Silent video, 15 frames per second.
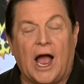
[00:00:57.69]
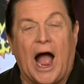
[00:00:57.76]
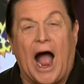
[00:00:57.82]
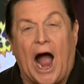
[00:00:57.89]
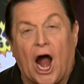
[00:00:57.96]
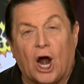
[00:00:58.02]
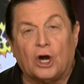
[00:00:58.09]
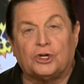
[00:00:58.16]

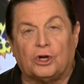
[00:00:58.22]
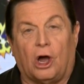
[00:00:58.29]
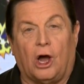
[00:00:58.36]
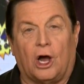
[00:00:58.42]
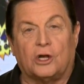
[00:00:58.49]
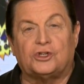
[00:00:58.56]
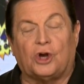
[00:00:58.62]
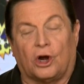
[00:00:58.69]
Our
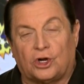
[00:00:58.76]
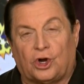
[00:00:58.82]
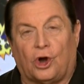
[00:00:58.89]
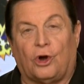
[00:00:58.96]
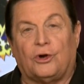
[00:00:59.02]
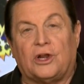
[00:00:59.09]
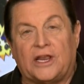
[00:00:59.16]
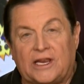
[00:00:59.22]
dogs are
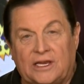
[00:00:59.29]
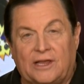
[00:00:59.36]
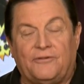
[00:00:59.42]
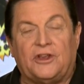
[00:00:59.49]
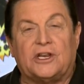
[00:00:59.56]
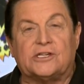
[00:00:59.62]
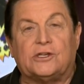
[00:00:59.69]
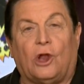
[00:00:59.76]
currently
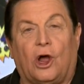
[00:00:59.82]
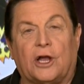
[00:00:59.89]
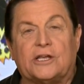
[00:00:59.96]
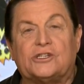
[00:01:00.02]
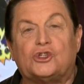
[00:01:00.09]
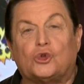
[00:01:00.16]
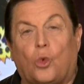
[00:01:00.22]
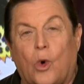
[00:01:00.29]
living as long
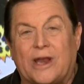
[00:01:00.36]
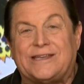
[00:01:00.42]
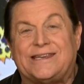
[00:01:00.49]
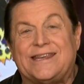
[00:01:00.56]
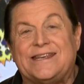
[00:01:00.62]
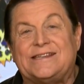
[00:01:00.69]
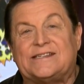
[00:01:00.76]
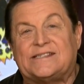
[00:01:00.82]
as
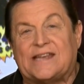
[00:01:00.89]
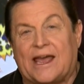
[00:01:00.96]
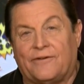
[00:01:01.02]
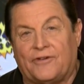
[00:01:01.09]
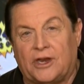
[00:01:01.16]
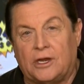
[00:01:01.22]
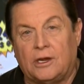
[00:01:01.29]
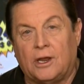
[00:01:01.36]

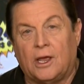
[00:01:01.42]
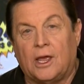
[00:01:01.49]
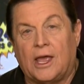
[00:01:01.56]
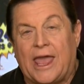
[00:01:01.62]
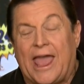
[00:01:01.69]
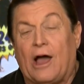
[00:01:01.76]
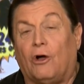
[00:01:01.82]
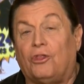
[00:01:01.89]
27
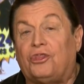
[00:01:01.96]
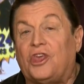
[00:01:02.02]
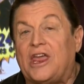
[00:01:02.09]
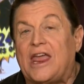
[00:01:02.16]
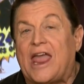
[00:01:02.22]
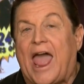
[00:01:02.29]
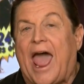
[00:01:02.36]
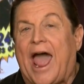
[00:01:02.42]

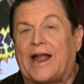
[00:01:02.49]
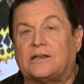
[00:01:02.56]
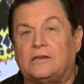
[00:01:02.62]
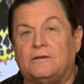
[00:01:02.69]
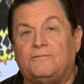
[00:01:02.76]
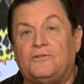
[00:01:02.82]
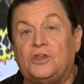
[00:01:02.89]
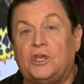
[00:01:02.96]
healthy,
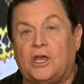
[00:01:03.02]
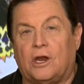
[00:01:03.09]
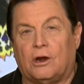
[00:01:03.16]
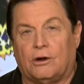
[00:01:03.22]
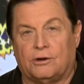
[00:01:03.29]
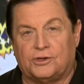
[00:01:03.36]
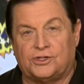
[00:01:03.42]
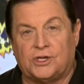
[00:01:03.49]
active
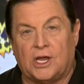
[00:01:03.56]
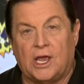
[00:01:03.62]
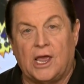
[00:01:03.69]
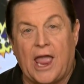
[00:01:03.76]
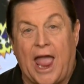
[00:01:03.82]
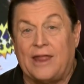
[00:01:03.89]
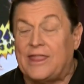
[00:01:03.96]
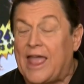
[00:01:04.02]
years.
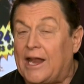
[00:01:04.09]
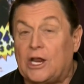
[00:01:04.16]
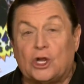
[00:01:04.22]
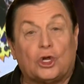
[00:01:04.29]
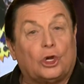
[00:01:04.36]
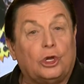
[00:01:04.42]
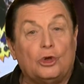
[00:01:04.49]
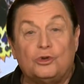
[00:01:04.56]
And
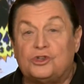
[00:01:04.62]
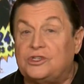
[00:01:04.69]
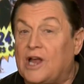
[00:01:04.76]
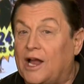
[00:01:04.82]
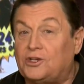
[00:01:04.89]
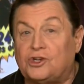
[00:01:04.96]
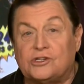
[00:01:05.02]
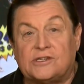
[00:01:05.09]
includes
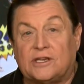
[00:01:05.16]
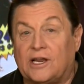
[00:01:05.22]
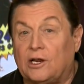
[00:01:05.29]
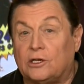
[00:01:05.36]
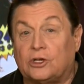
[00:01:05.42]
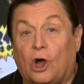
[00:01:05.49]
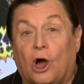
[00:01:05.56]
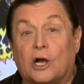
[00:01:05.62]
not just little
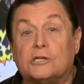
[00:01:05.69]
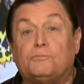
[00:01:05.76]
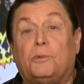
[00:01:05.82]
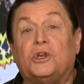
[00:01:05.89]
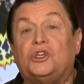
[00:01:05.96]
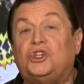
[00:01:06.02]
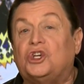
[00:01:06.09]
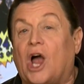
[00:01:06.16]
dogs,
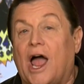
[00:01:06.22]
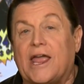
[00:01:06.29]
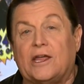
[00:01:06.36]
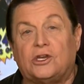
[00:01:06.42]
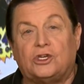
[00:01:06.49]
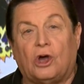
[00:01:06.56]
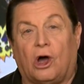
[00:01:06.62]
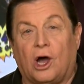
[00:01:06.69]
but
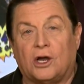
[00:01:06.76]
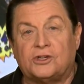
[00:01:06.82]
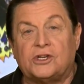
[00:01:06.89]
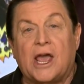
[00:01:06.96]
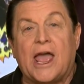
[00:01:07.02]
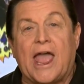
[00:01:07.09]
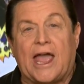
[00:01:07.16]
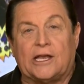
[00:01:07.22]
giant dogs
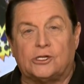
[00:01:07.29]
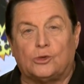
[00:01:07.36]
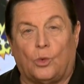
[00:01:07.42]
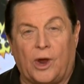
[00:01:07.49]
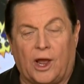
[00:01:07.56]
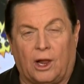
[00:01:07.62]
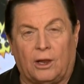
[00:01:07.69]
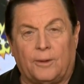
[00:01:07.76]
as
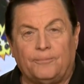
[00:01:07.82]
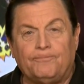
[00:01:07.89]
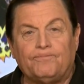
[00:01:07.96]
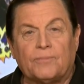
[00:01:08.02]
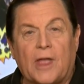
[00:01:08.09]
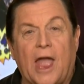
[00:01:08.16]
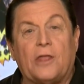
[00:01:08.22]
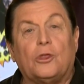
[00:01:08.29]
well.
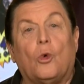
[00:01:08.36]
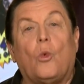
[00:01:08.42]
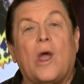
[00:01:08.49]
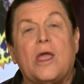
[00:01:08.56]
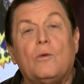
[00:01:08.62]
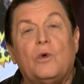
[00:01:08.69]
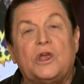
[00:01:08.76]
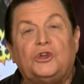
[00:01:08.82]
And the
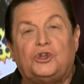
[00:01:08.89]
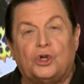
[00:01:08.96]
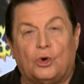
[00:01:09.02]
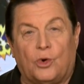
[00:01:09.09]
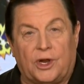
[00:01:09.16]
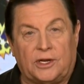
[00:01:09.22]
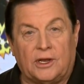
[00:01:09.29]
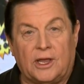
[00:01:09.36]
way we
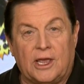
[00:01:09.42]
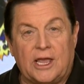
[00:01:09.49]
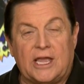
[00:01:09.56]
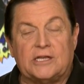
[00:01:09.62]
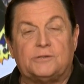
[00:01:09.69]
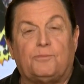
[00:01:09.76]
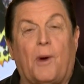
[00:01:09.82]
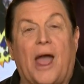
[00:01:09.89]
do it
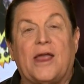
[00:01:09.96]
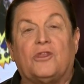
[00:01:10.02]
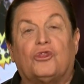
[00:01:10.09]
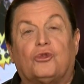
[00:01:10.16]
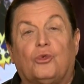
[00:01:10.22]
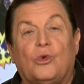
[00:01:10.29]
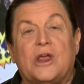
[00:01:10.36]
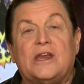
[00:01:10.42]
is by
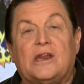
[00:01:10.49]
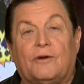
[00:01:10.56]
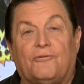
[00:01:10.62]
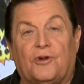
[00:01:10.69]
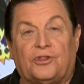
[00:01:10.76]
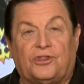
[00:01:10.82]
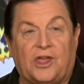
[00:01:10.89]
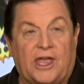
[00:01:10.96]
three
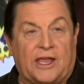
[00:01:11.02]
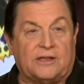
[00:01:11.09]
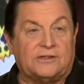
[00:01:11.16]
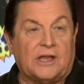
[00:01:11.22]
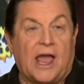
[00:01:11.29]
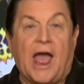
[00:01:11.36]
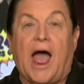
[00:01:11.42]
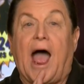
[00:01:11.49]
different things
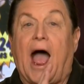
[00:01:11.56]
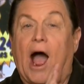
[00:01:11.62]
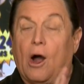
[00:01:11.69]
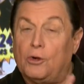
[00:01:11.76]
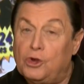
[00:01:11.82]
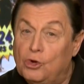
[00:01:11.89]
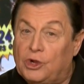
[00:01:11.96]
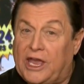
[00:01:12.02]
how
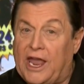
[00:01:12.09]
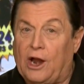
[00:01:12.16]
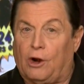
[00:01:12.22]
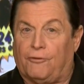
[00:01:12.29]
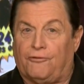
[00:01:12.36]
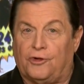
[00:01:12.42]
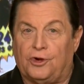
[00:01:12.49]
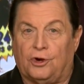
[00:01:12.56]
you care
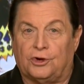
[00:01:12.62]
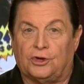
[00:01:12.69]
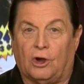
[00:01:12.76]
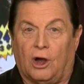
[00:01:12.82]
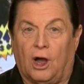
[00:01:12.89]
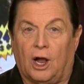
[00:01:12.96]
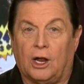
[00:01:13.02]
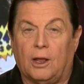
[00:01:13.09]
for your
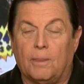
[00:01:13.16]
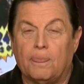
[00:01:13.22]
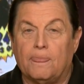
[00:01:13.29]
dog,